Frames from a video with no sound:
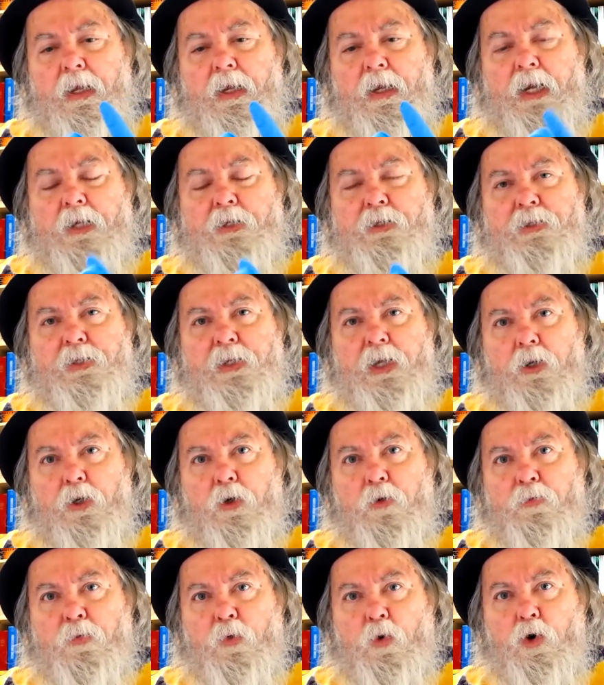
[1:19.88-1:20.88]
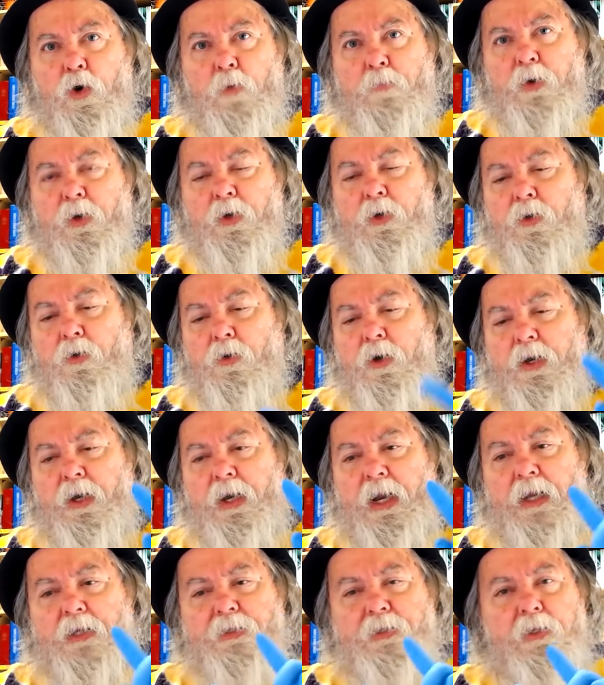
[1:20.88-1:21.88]
HClO4, perchloric
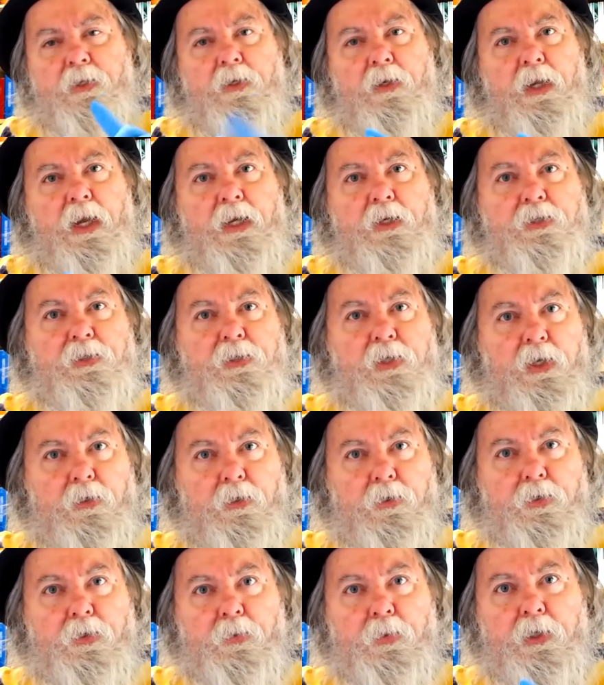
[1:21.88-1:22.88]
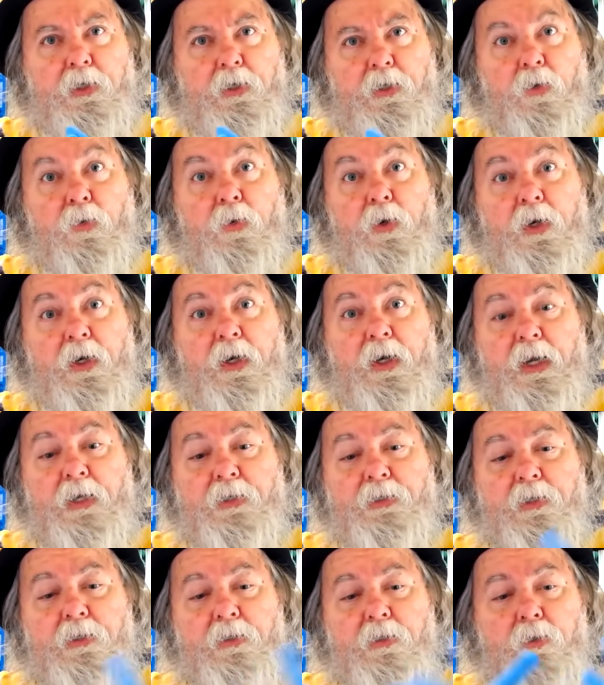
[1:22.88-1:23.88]
acid, HClO3, chloric
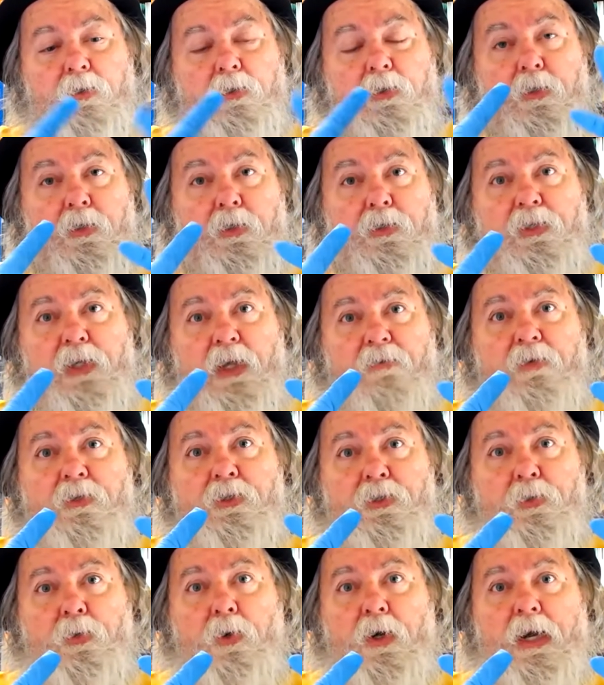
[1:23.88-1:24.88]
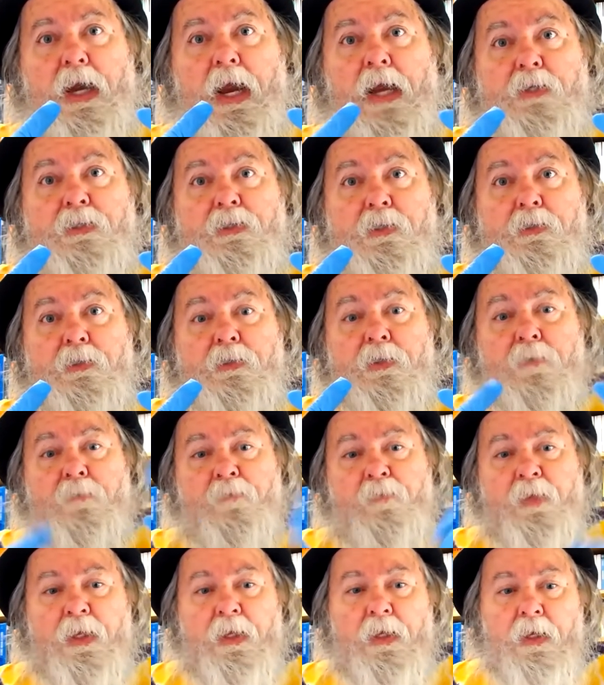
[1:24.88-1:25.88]
acid. Those are the 7 strong acids.
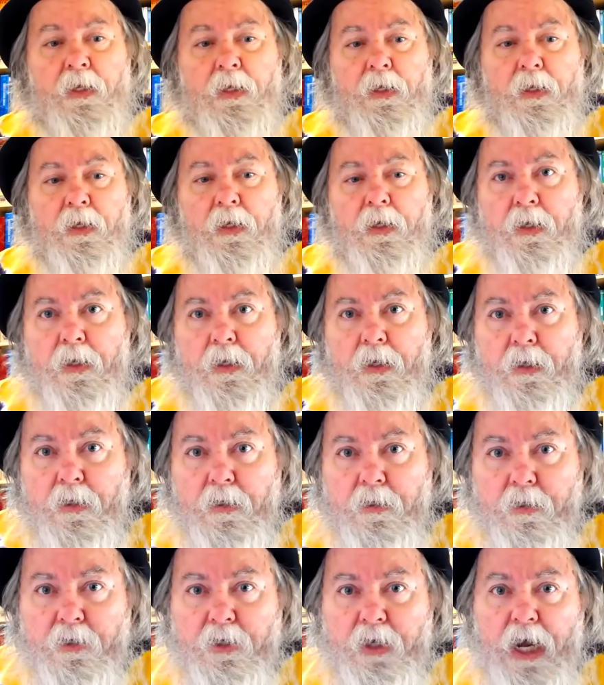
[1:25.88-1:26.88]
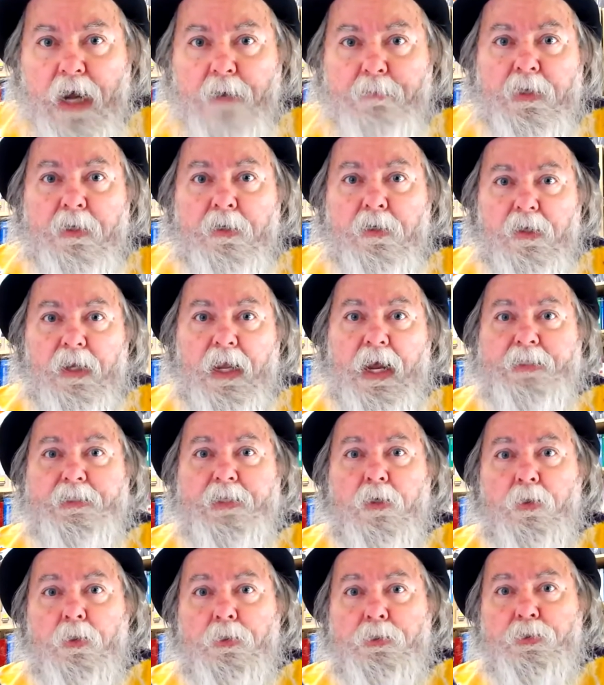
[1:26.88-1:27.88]
The common
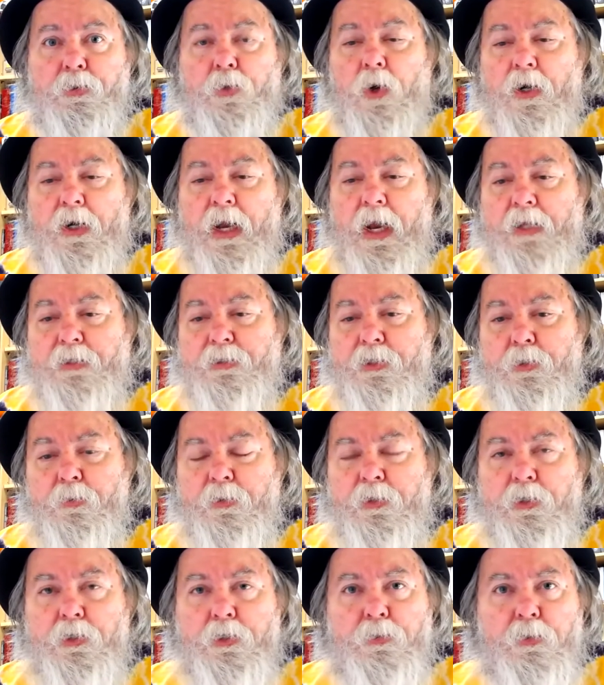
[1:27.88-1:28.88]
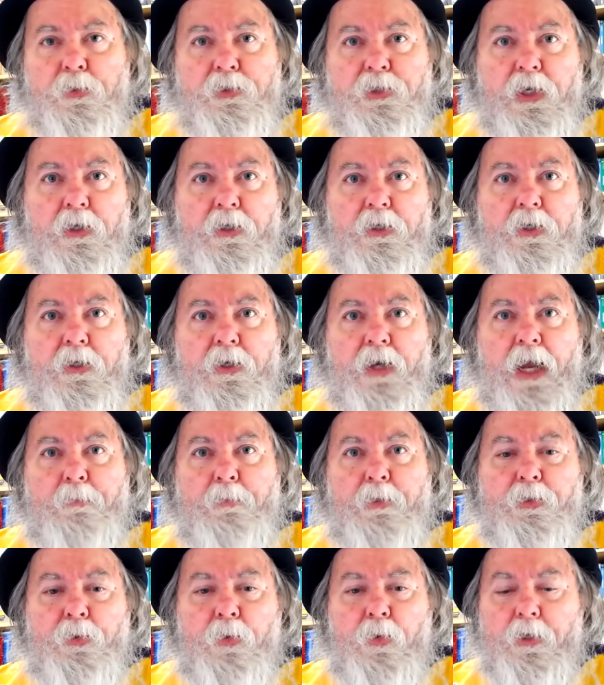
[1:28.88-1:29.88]
classical strong acids we use routinely in the
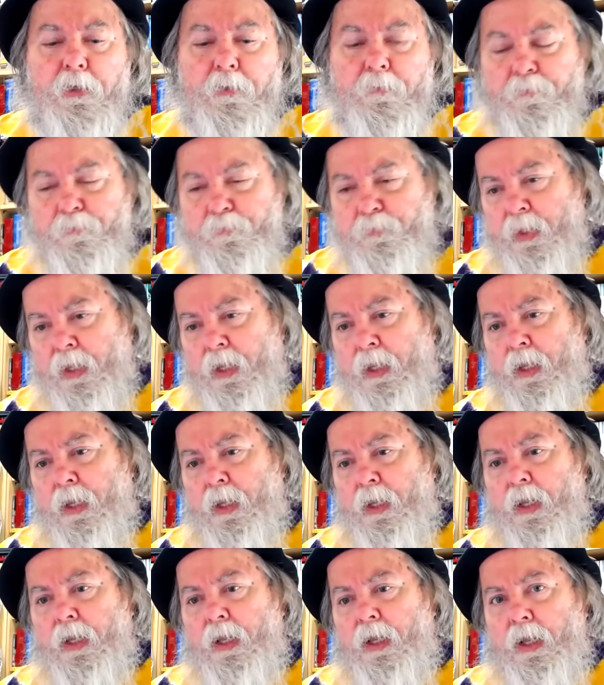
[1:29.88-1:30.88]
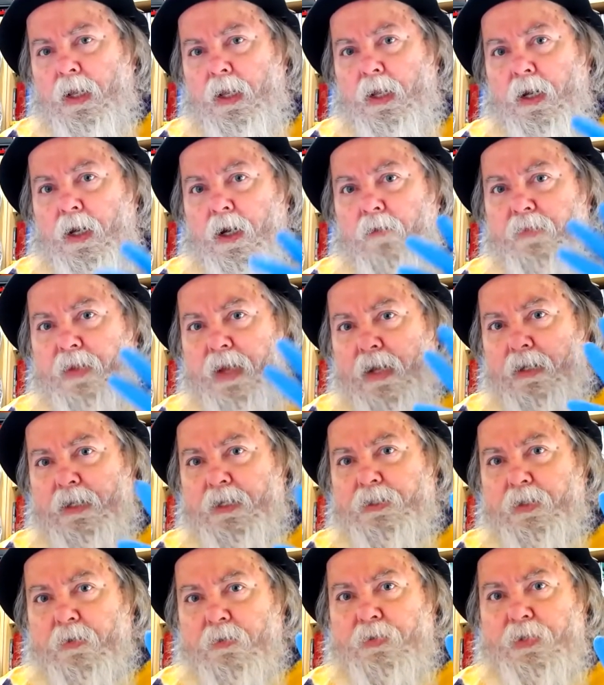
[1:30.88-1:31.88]
laboratory. Of that
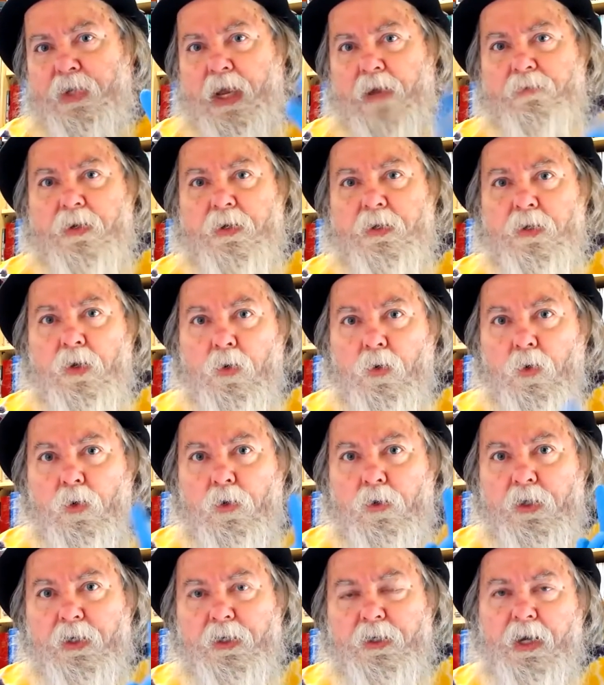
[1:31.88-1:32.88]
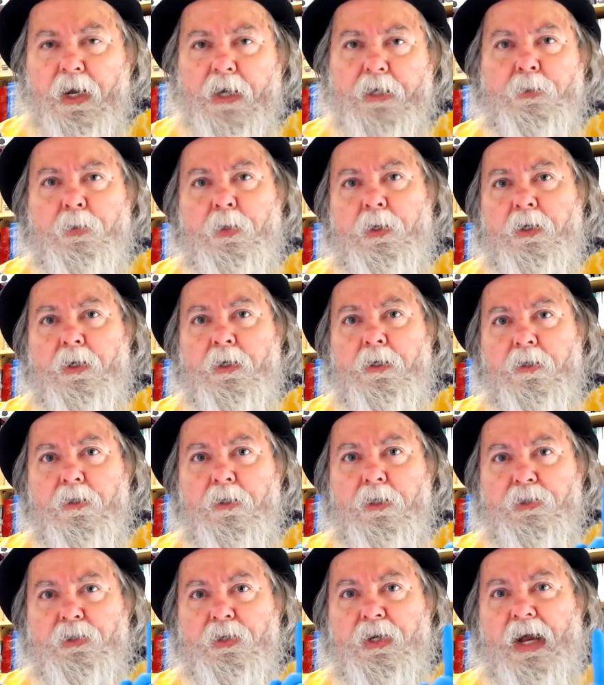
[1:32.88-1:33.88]
list of 7, only nitric
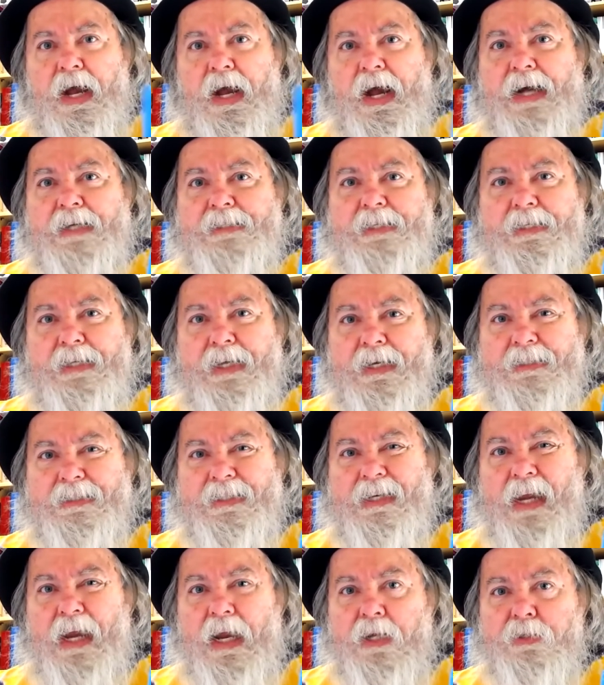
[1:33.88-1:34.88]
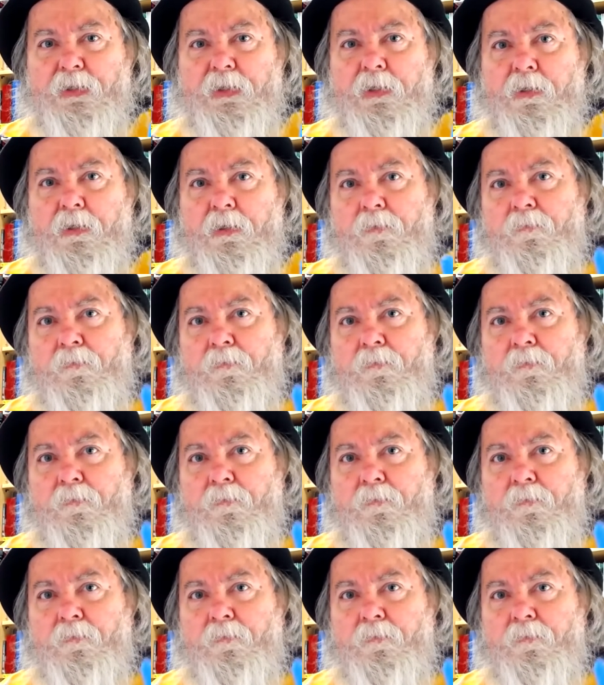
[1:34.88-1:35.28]
is an oxidizing acid.